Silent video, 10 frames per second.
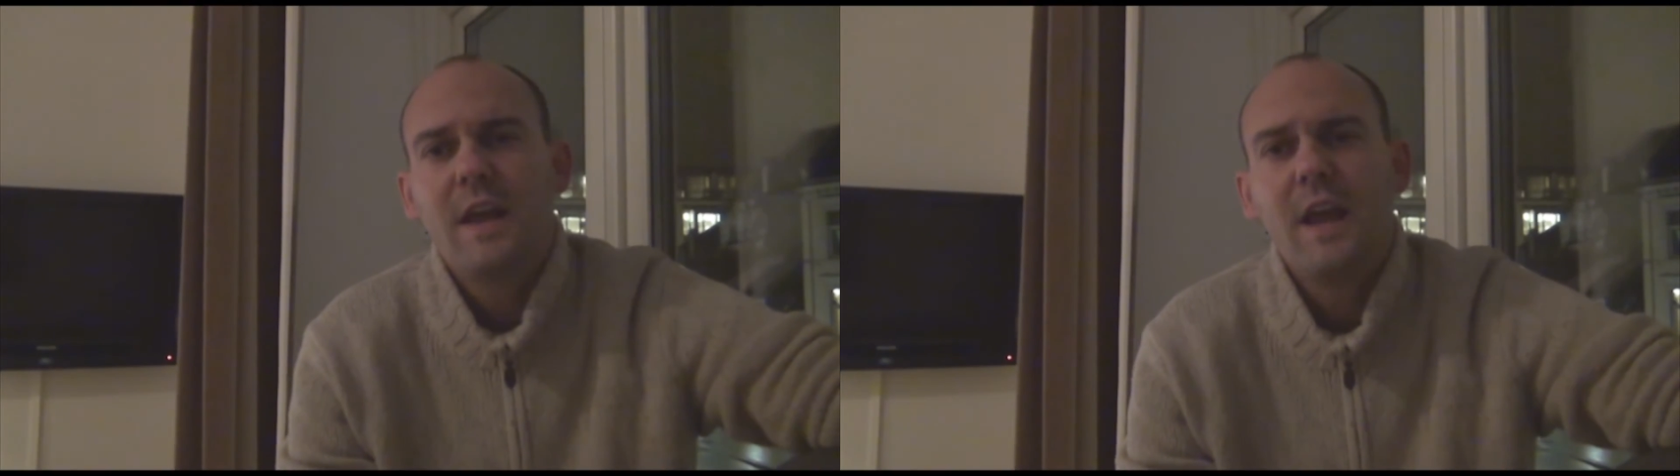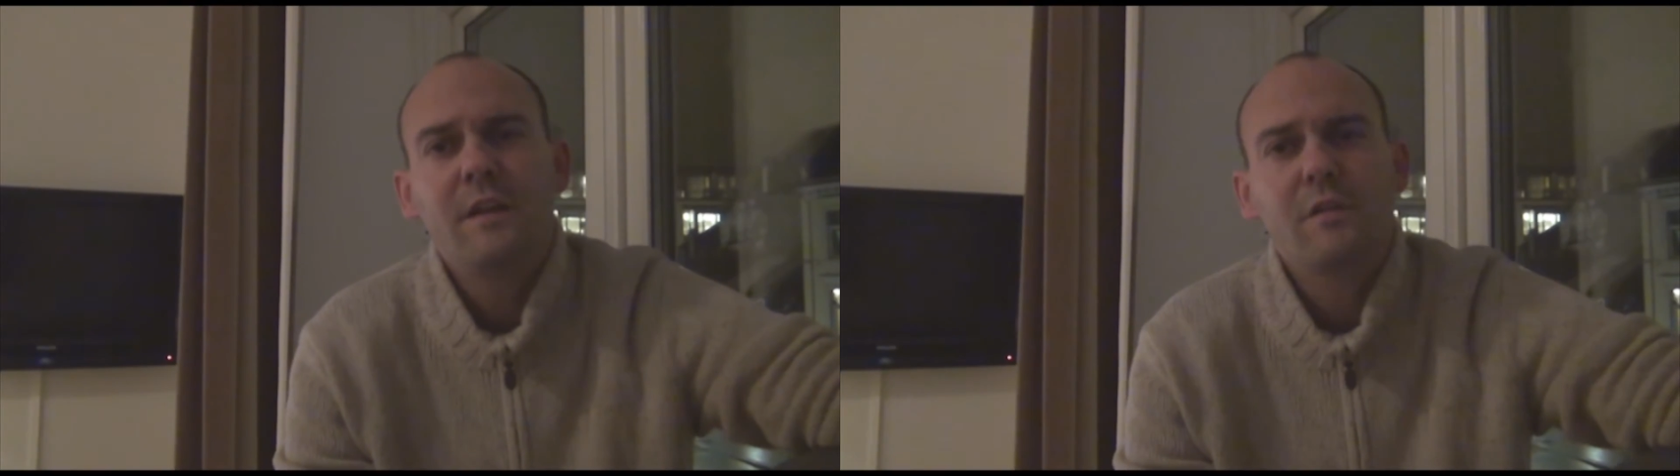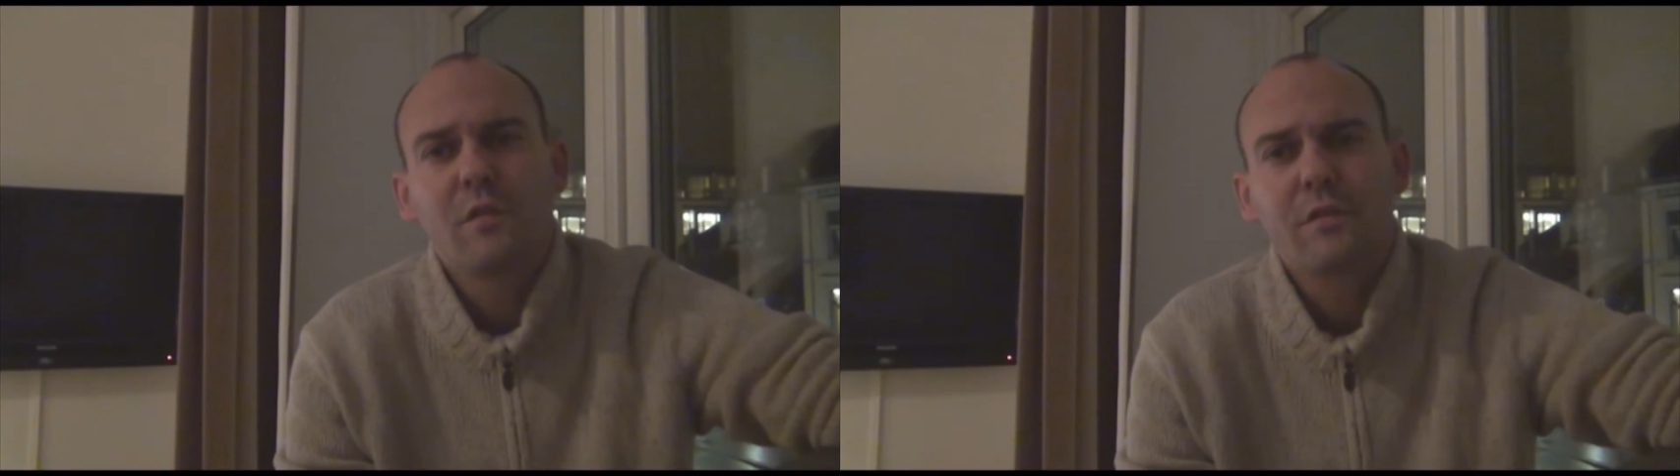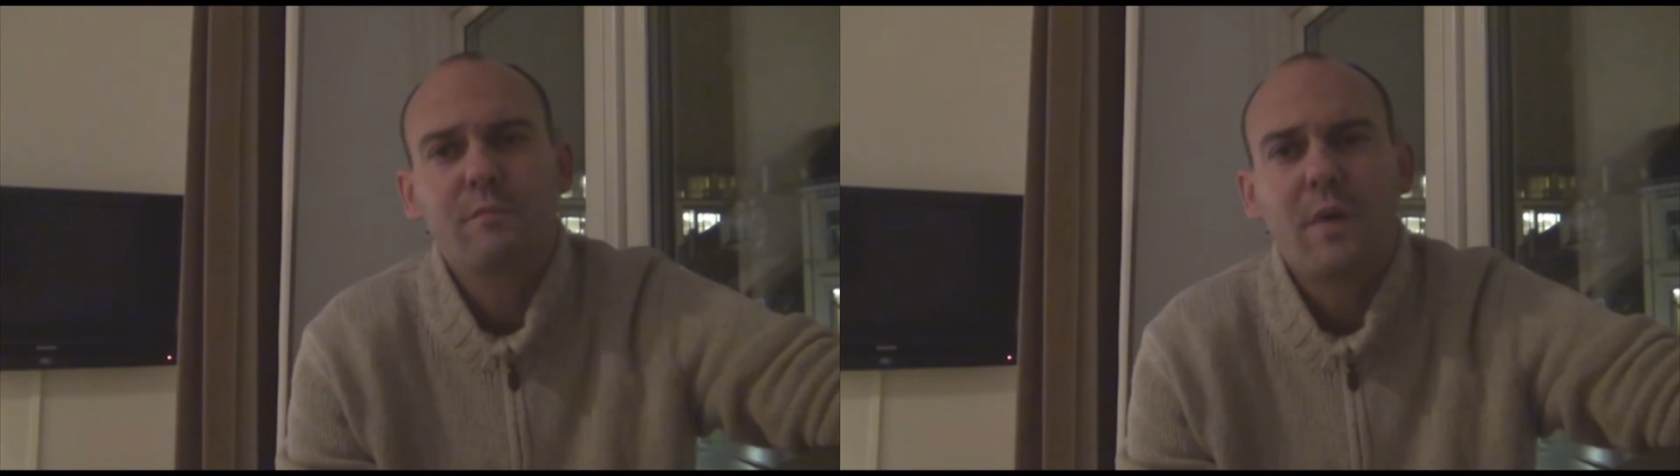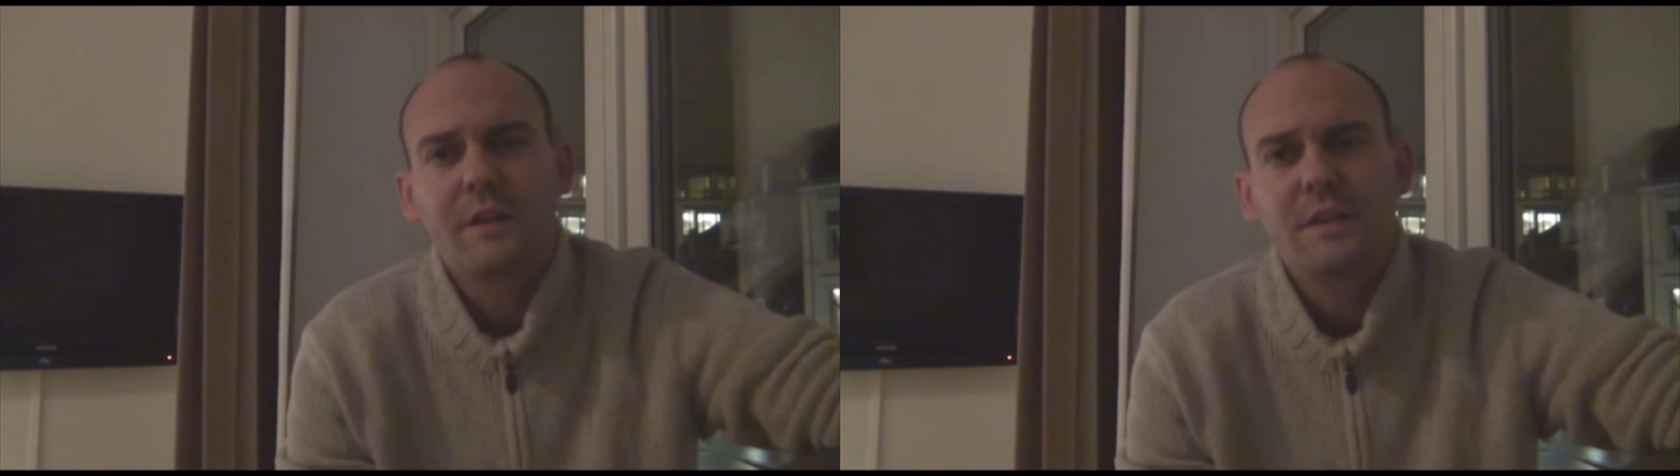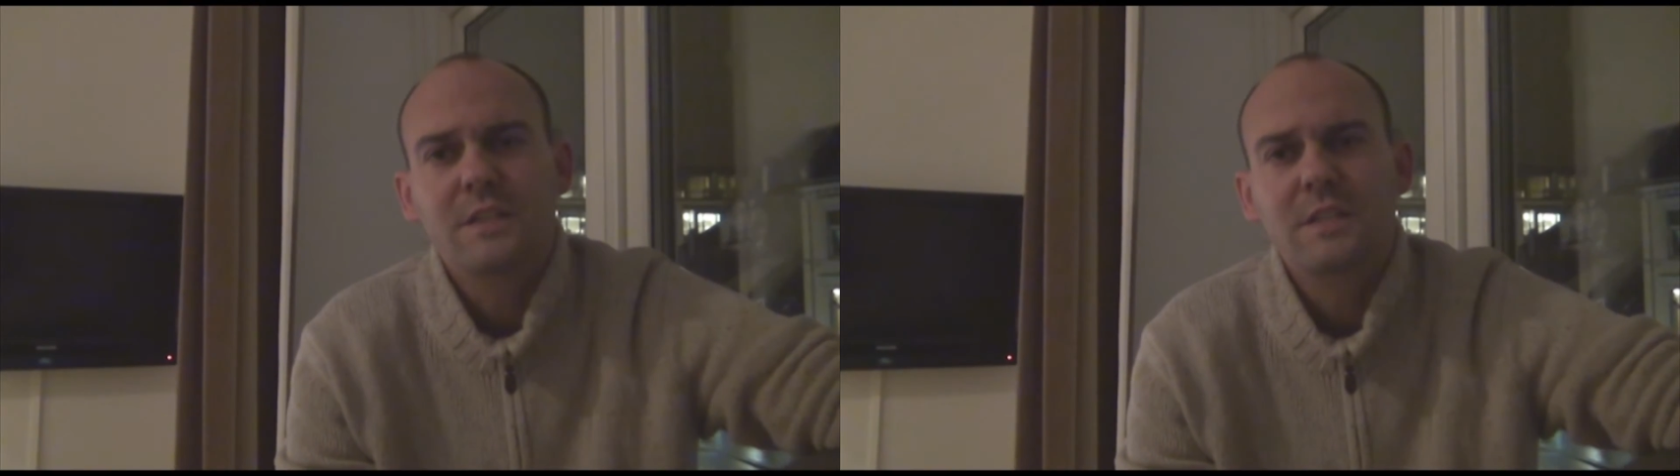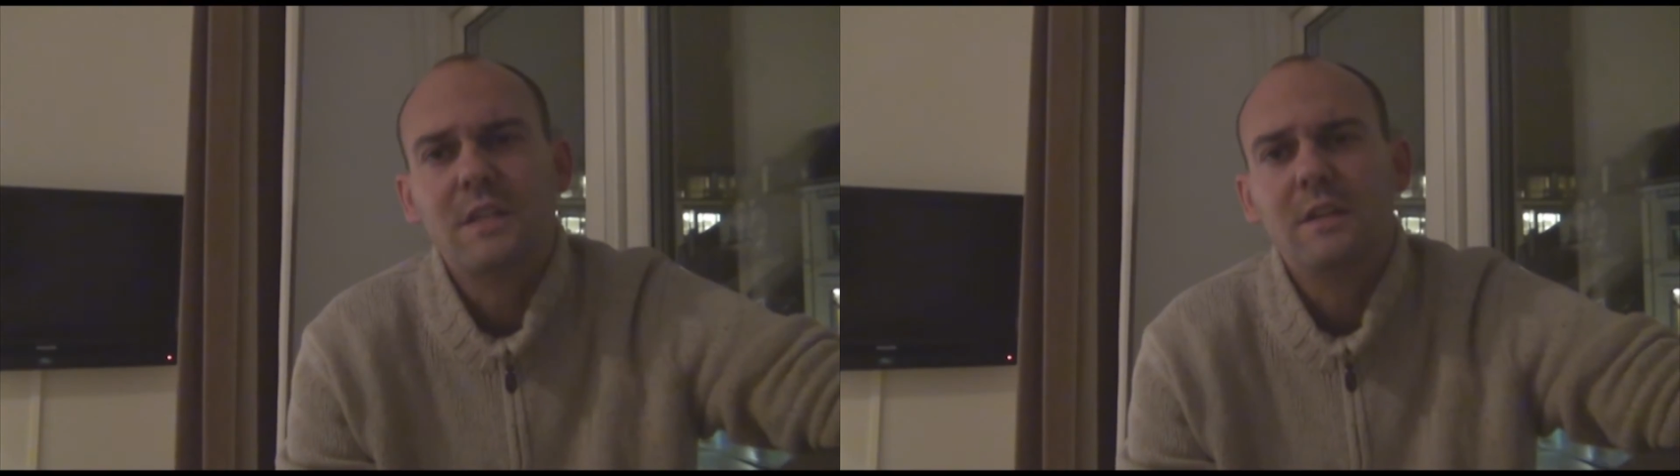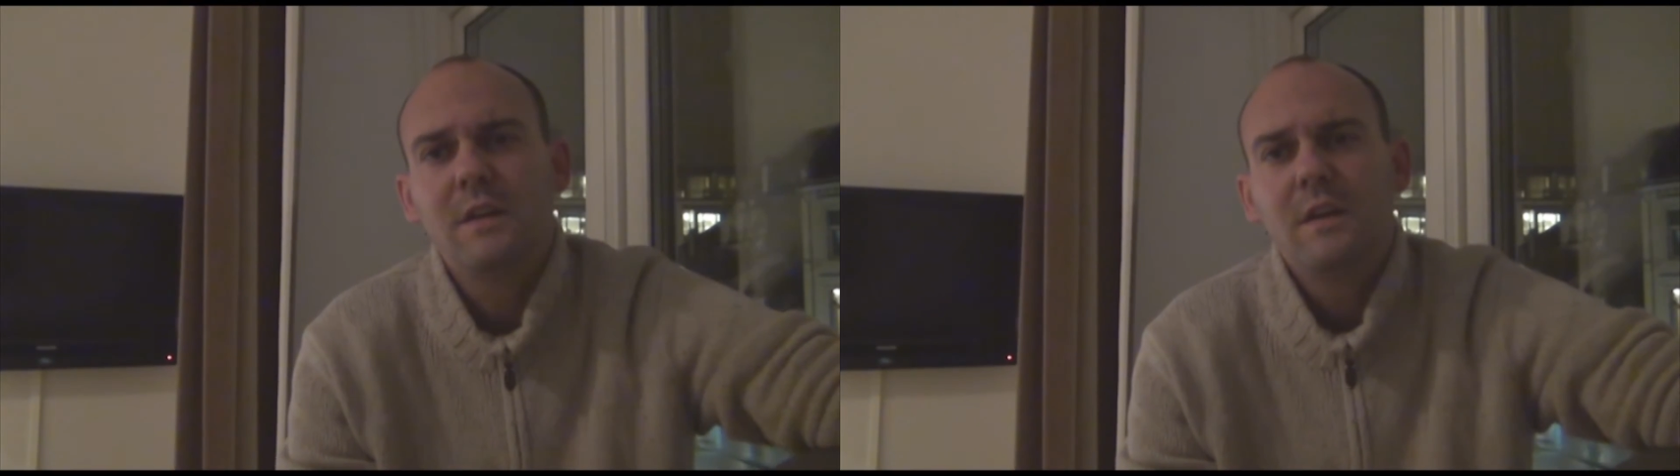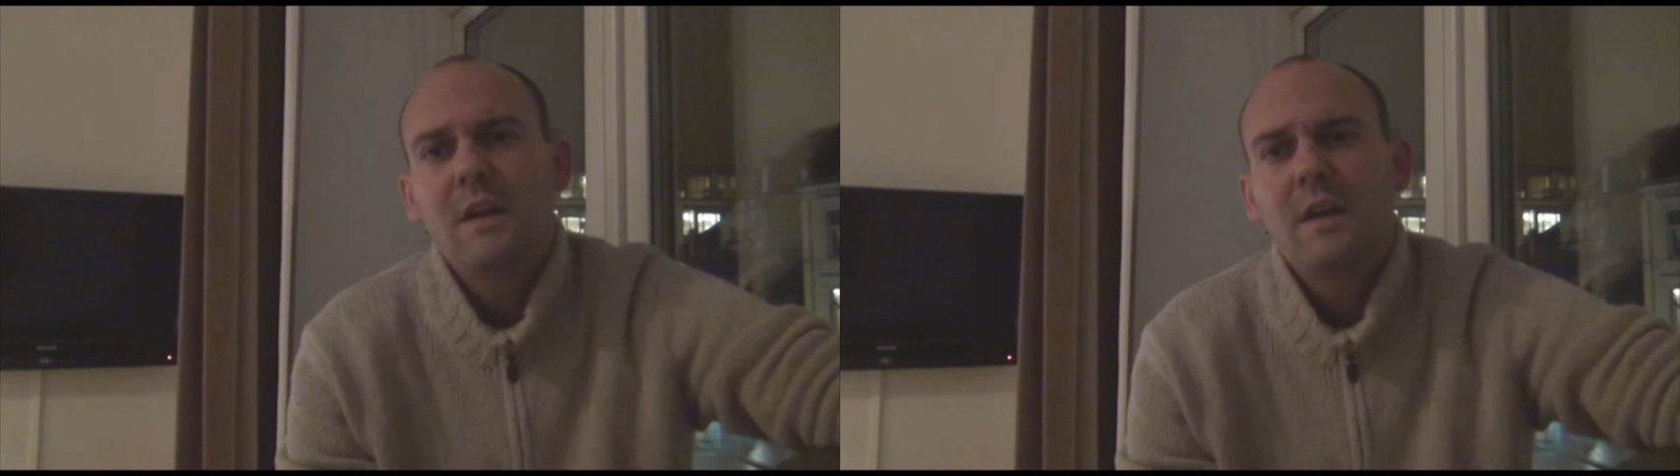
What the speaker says: in the Northern Baltic Sea